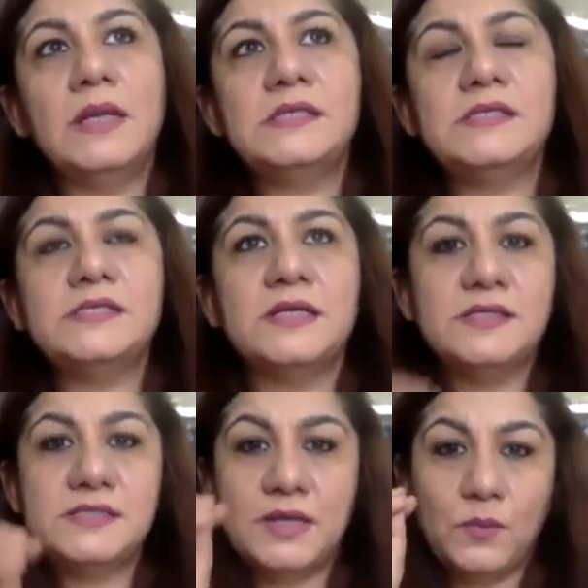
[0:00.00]
let's just
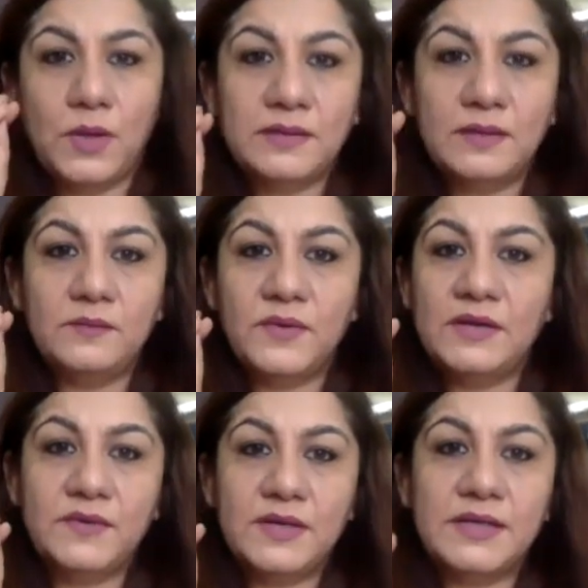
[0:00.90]
understand one thing
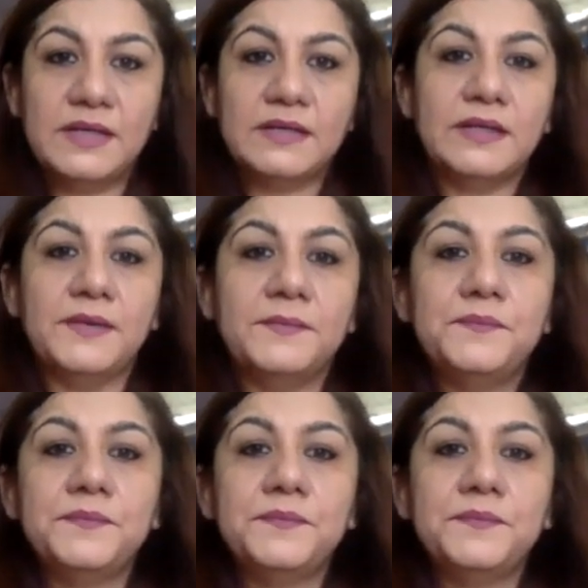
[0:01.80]
very, very clearly.